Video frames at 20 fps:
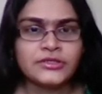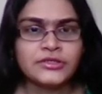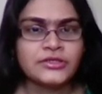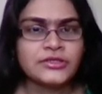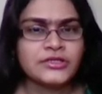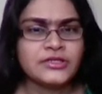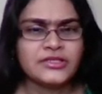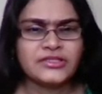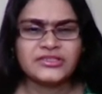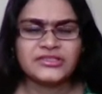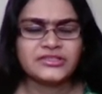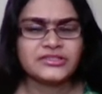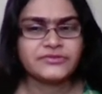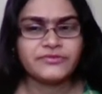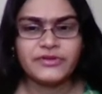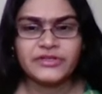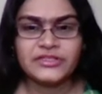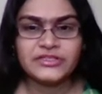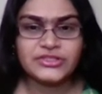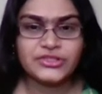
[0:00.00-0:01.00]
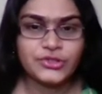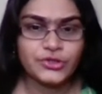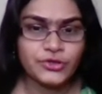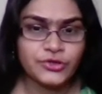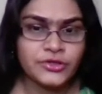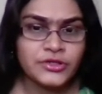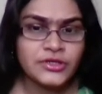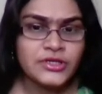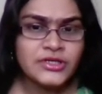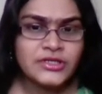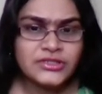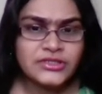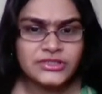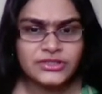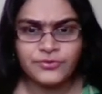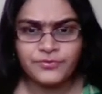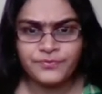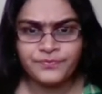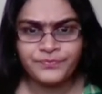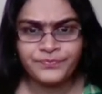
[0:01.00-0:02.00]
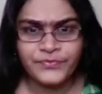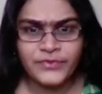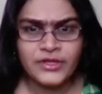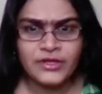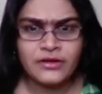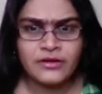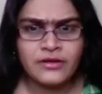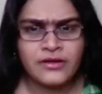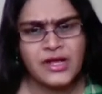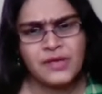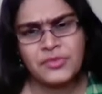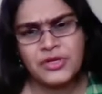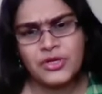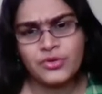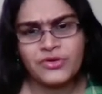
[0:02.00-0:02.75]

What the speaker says: It's very strong. So, I mean, okay,